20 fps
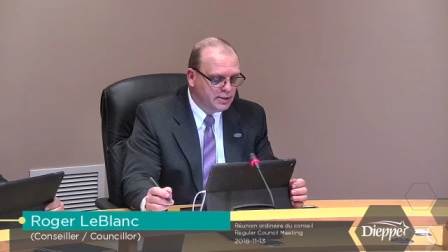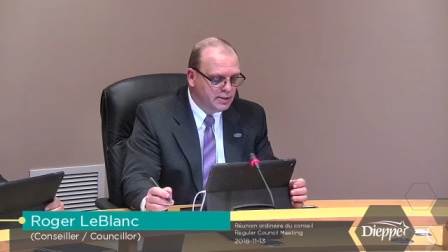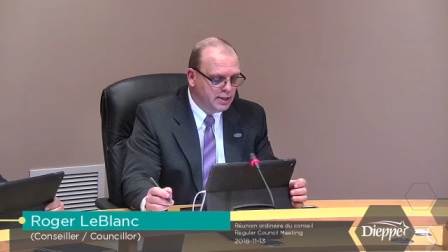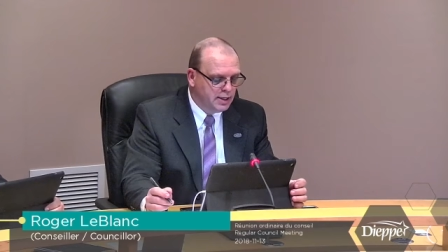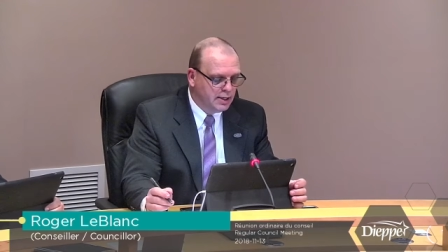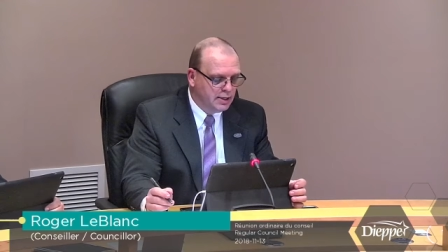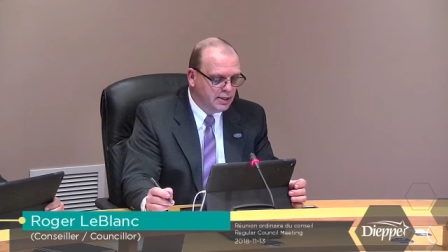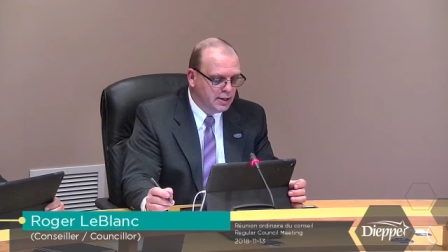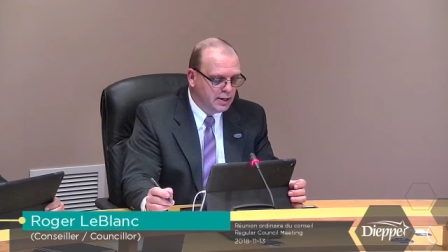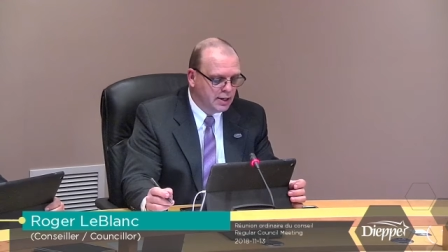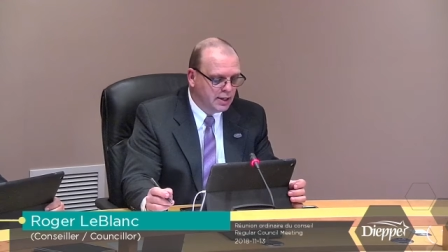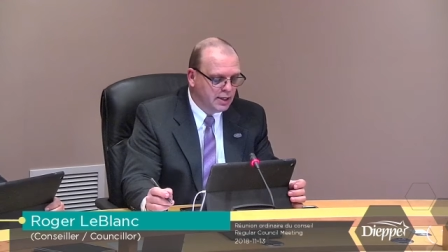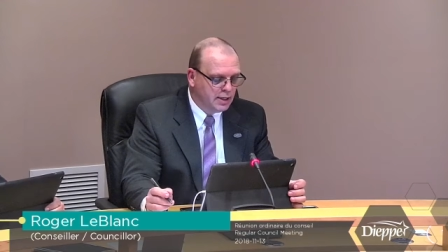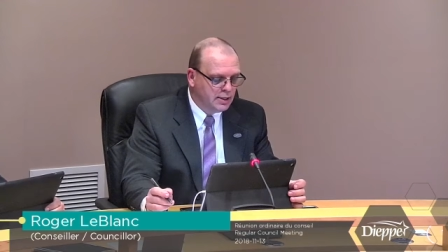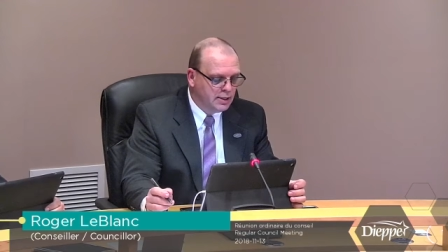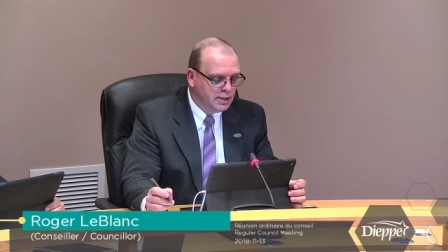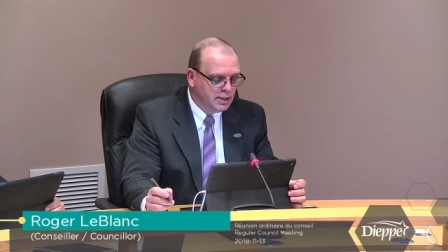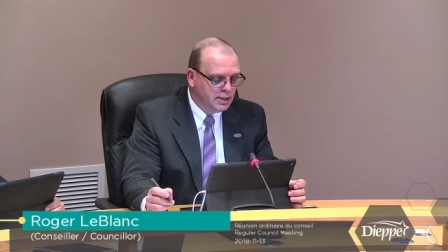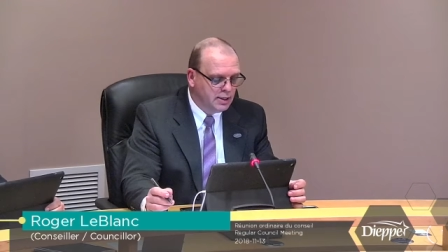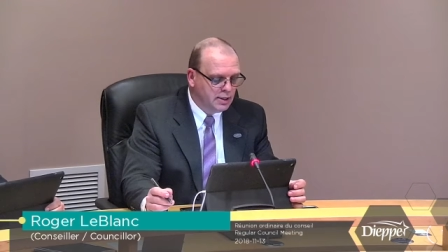Bylaw number
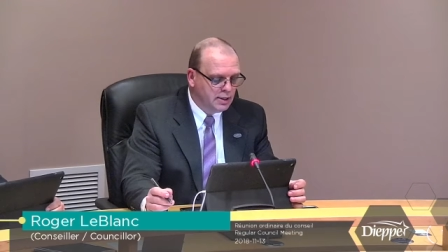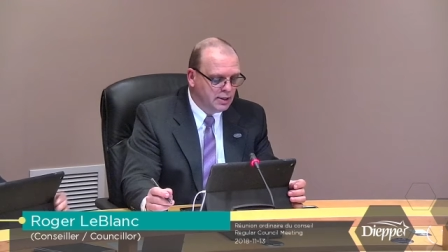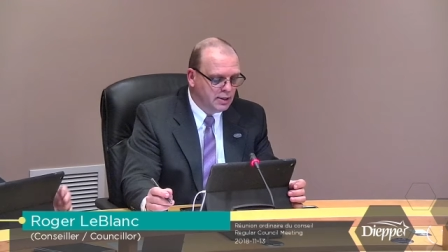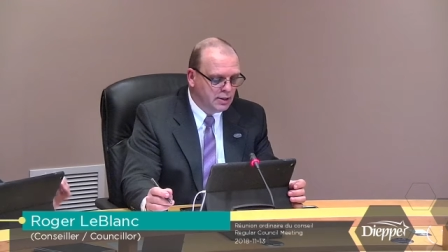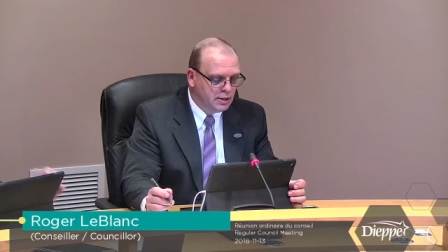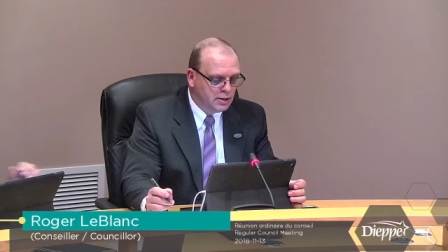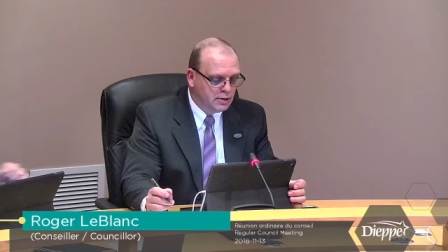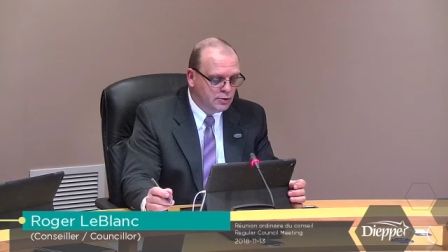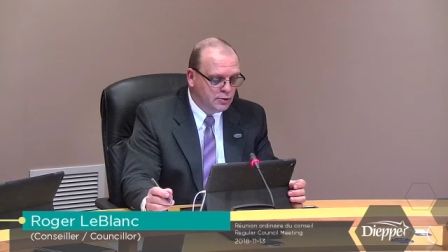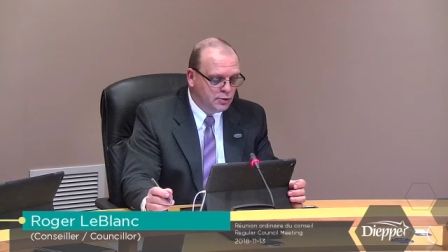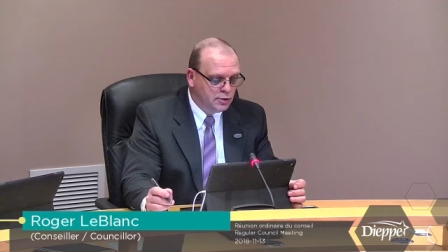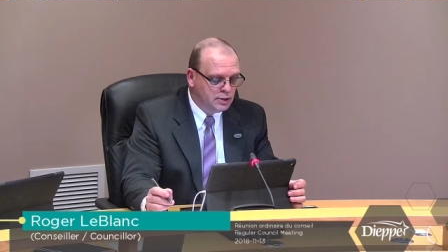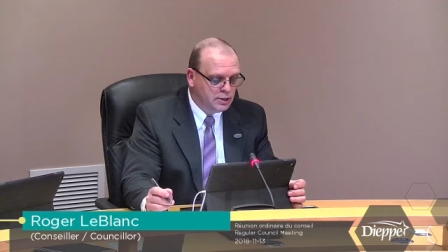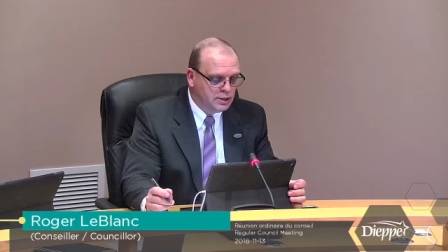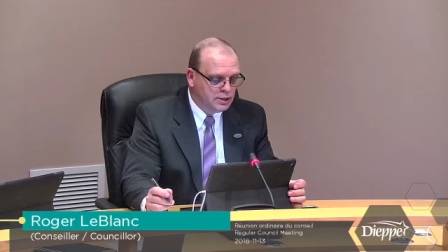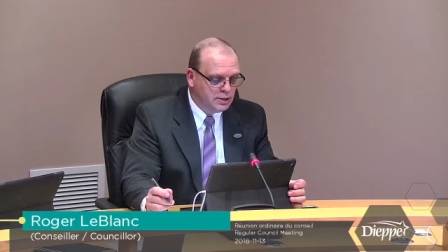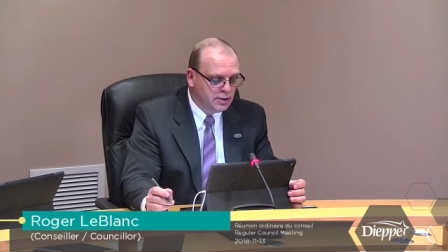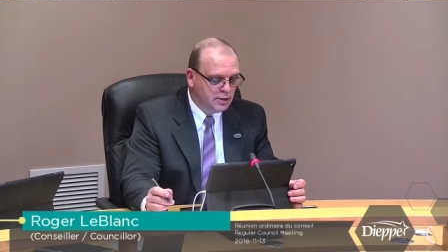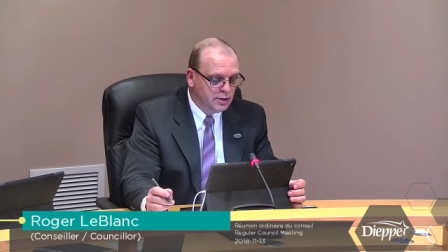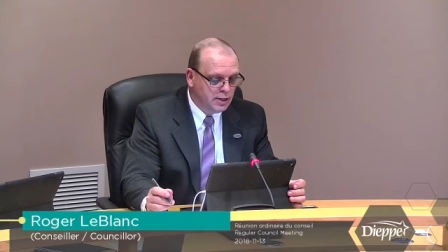
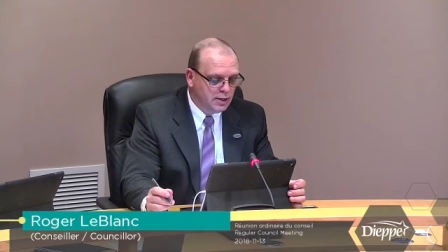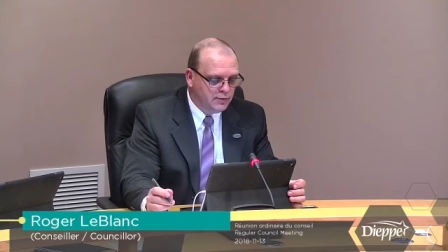C-27,